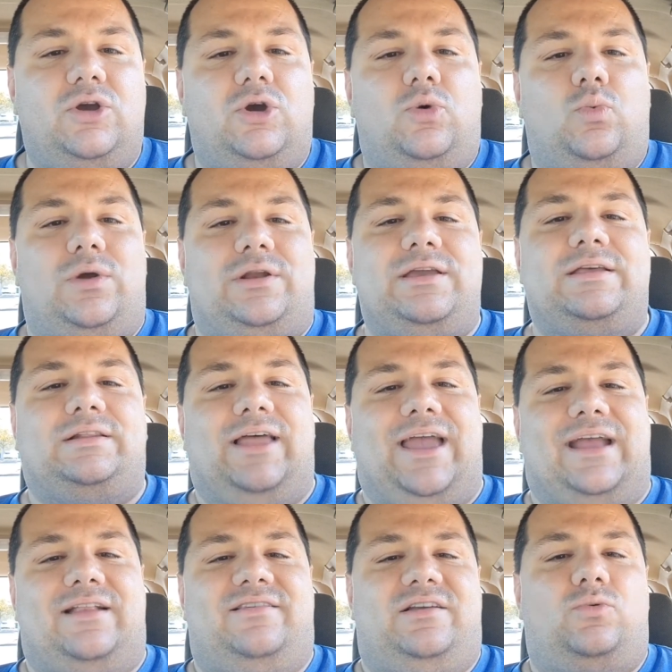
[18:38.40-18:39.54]
when he
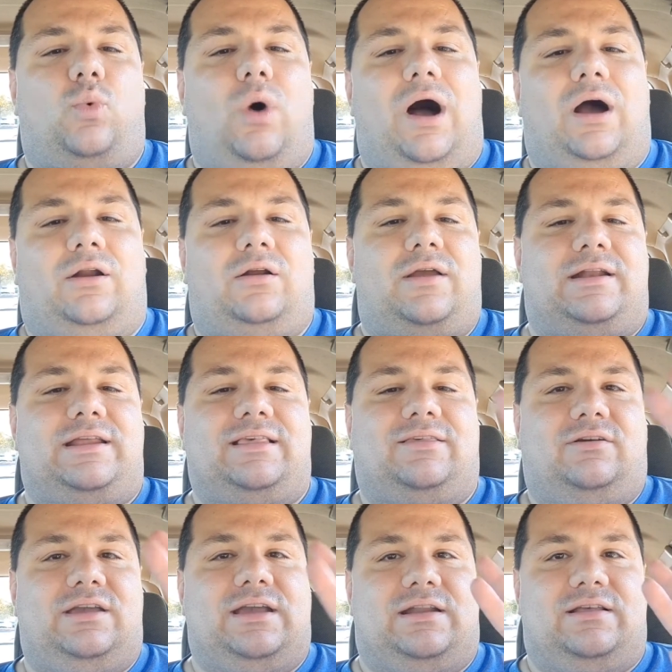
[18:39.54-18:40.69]
lands in water and he's
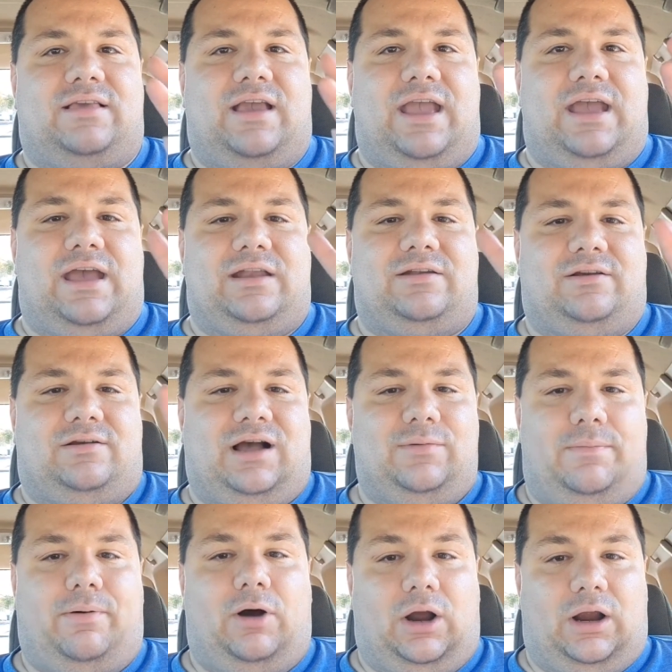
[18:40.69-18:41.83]
looking at his hand come
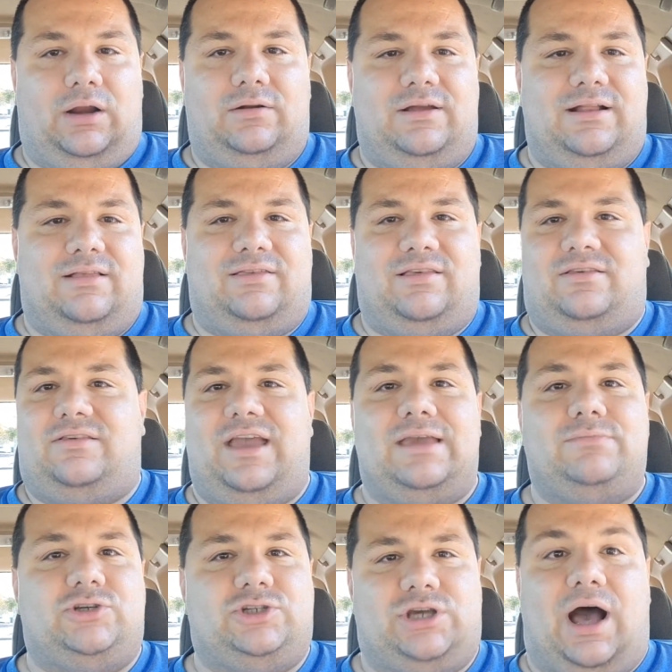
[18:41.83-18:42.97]
apart. It's the same
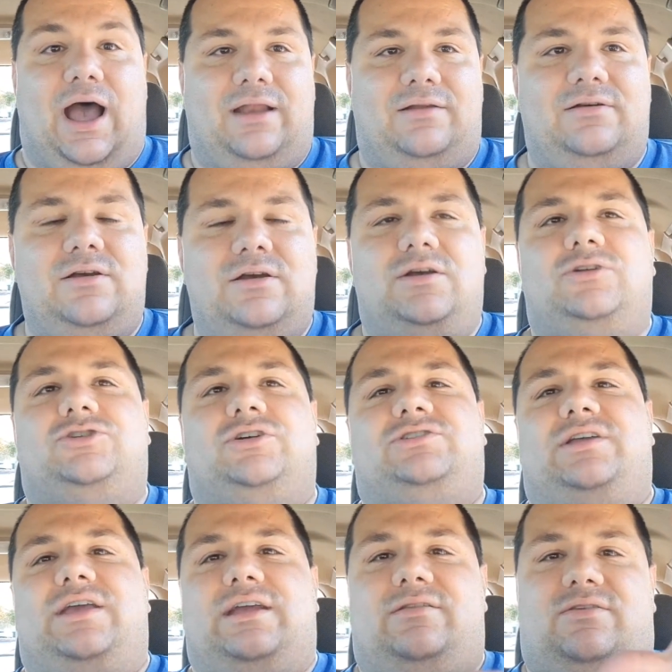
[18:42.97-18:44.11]
shot, just
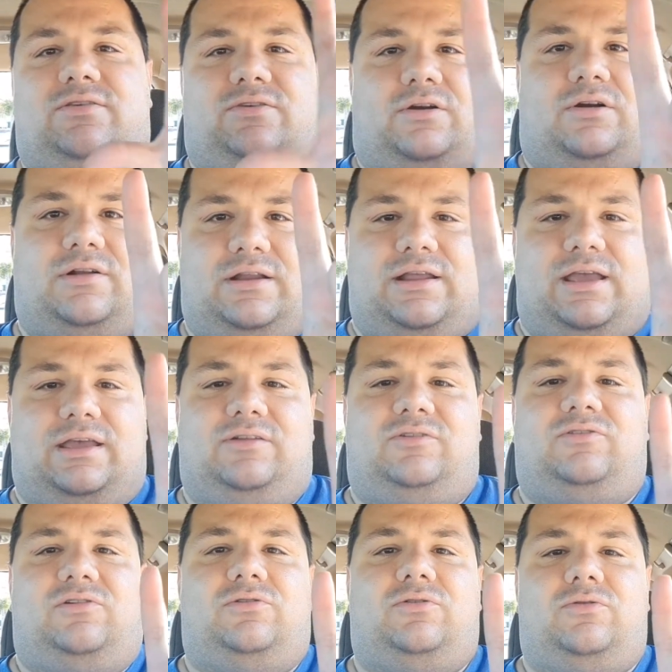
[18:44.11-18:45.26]
inserted
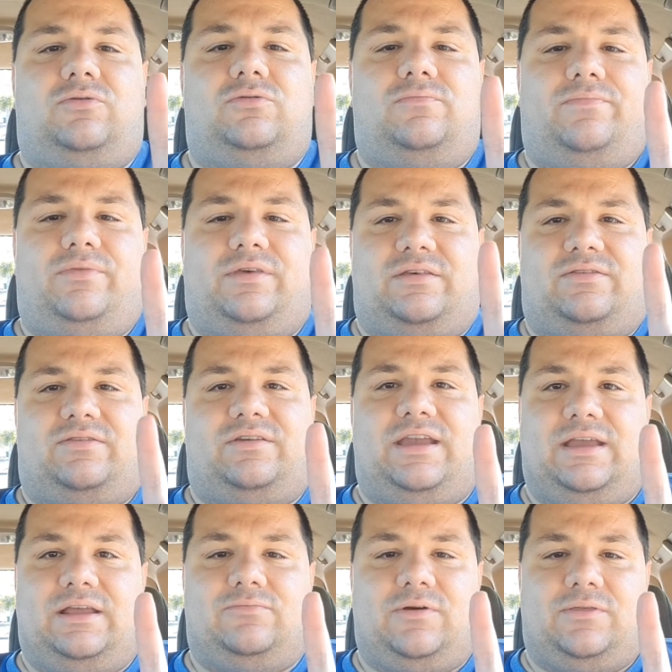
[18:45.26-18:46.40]
into this
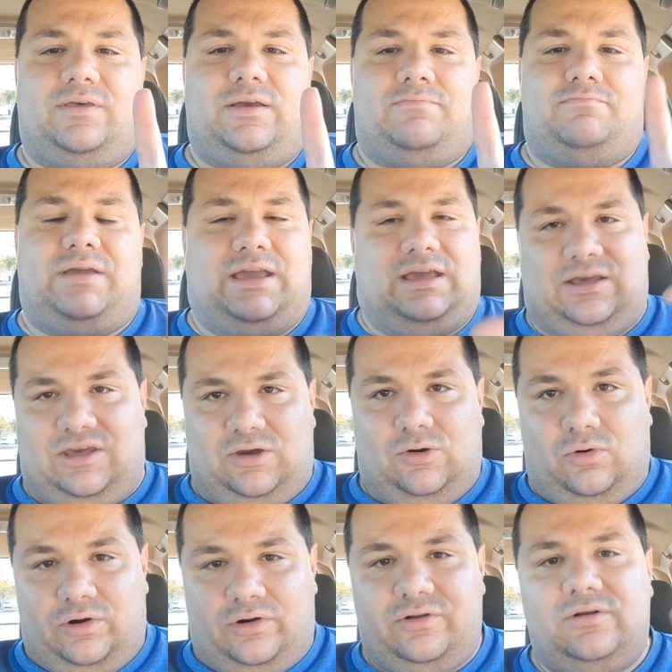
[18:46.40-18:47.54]
scene with him being
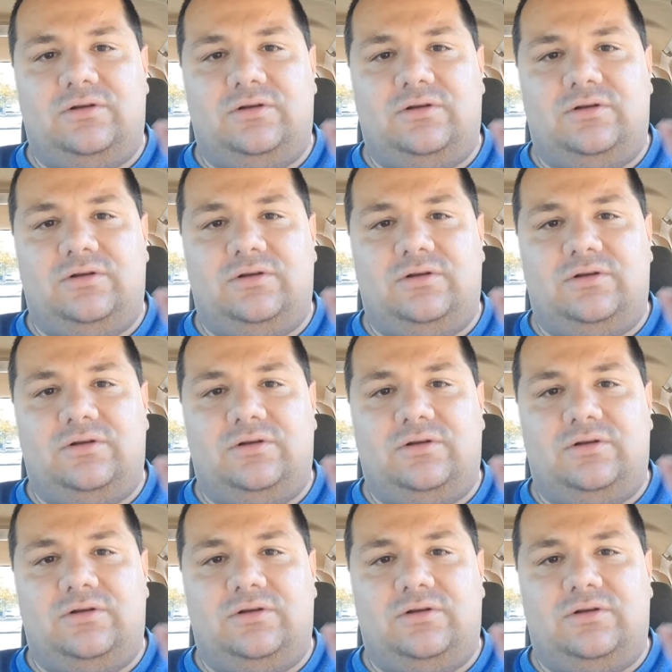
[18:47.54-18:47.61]
cured.